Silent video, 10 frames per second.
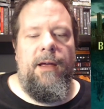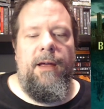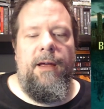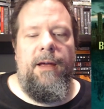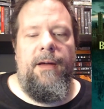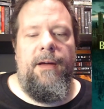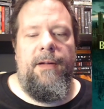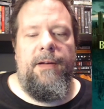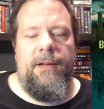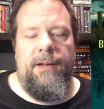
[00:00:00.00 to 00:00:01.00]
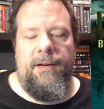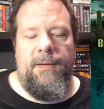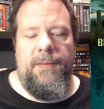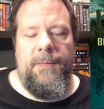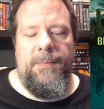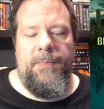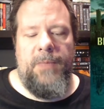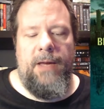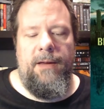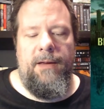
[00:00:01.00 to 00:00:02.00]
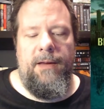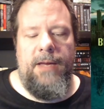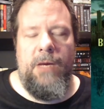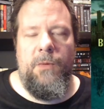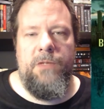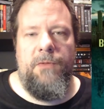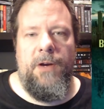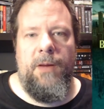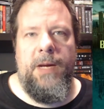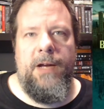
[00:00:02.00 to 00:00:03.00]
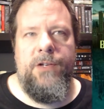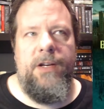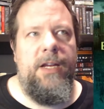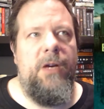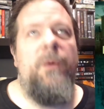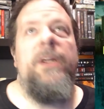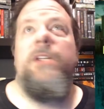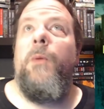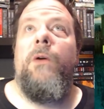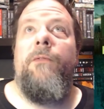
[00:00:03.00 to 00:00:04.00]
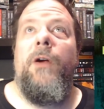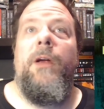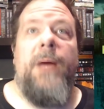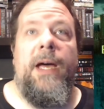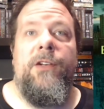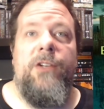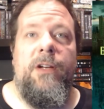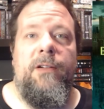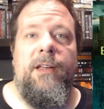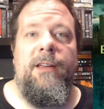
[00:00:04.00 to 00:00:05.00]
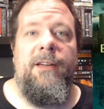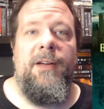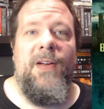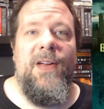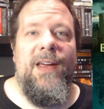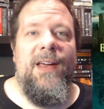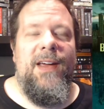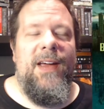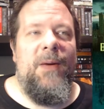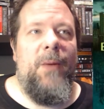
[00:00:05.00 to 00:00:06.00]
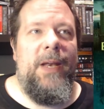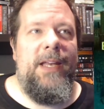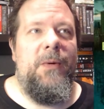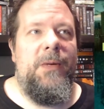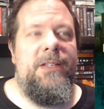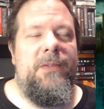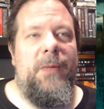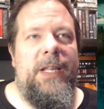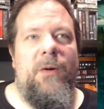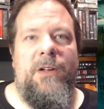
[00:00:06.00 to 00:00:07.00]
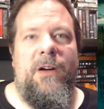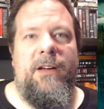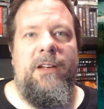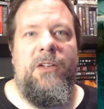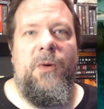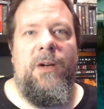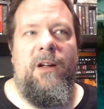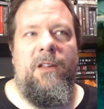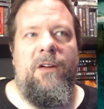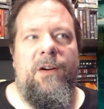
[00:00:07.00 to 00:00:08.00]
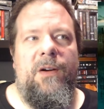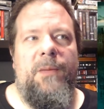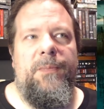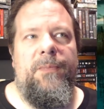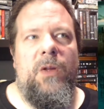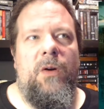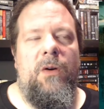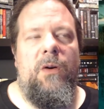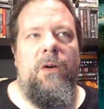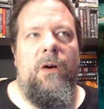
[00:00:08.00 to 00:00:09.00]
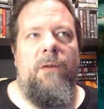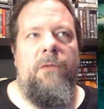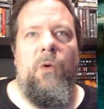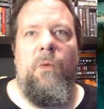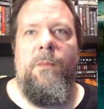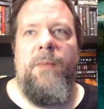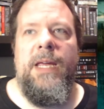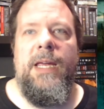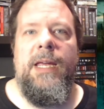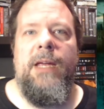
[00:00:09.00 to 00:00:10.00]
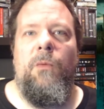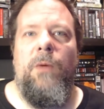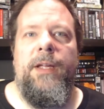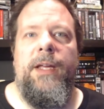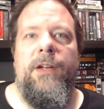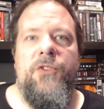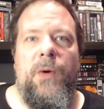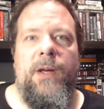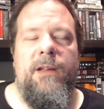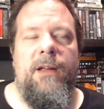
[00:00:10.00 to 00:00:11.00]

And he was very passionate. He always spoke very passionately when they were talking to an author of whom he really enjoyed.